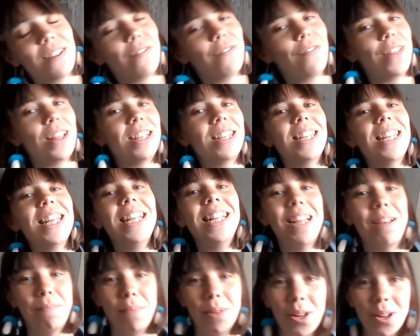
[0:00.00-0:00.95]
for the
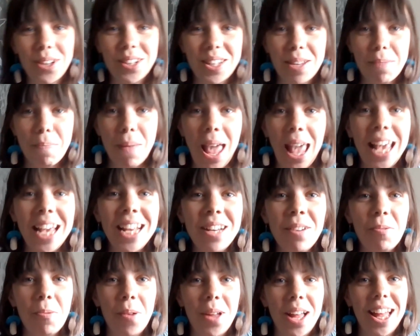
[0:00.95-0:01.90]
ceiling because the
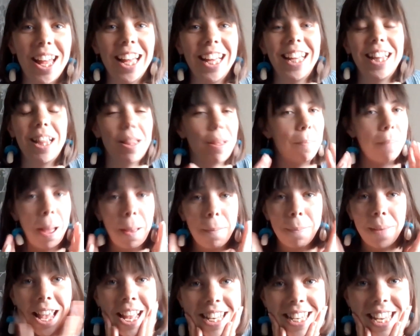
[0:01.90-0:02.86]
paintwork that my
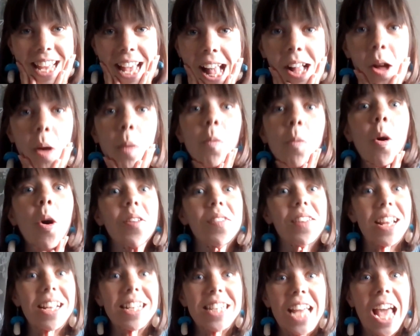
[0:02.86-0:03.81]
painting
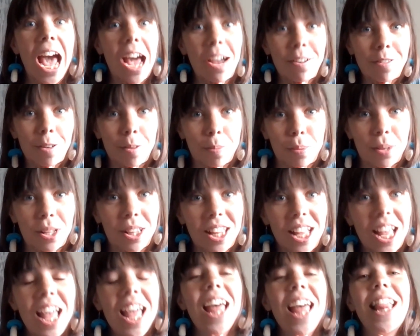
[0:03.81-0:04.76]
was terrible.
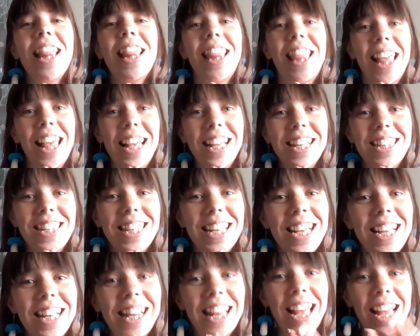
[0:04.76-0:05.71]
The
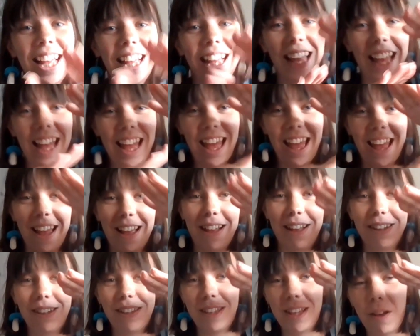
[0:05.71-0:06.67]
ceiling
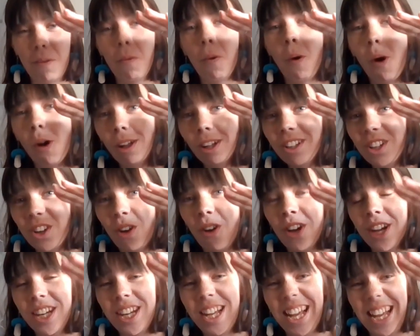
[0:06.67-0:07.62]
to wall
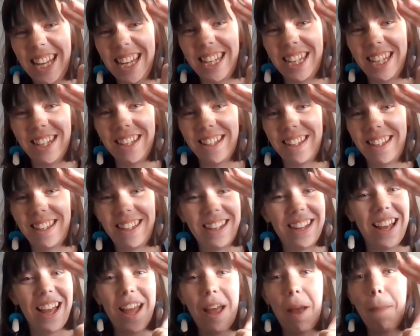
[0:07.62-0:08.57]
join is
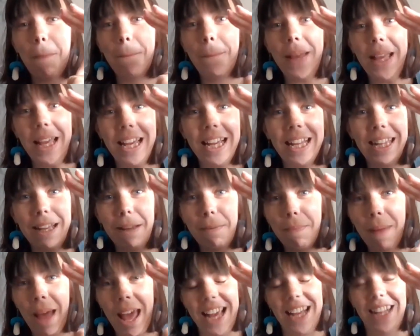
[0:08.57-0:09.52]
just
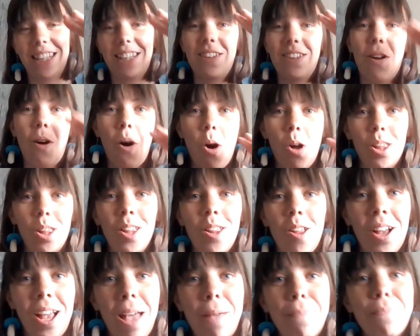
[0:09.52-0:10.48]
peeling paint all
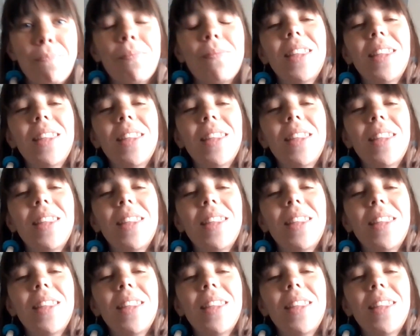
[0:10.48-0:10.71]
along it.